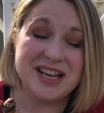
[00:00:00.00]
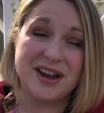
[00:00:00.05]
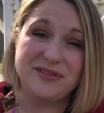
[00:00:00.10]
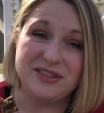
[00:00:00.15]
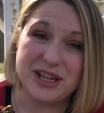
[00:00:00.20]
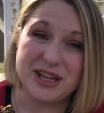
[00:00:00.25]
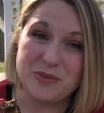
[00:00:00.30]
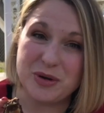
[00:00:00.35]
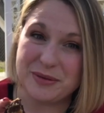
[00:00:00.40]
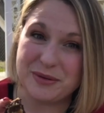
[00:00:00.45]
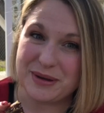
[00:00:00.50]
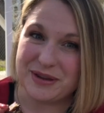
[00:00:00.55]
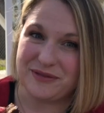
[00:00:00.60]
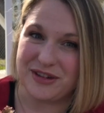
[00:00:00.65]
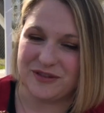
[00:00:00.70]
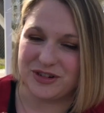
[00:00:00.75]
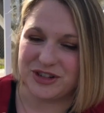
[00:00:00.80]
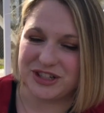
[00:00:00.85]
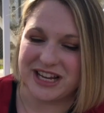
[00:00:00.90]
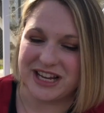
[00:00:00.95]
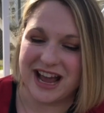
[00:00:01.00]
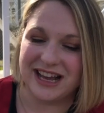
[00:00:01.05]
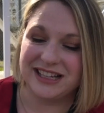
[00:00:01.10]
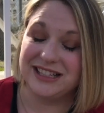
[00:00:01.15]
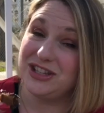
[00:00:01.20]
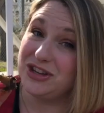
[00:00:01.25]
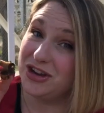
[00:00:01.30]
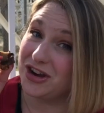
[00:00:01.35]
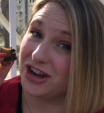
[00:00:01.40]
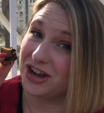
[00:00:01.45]
definitely one of my favorite
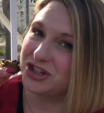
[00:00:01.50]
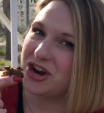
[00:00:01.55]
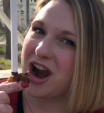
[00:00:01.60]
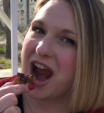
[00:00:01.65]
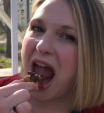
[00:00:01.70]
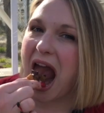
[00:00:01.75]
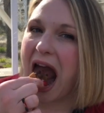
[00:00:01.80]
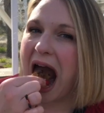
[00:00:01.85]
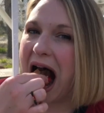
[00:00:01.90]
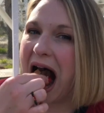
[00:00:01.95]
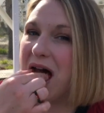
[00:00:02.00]
snacks. You gotta try it.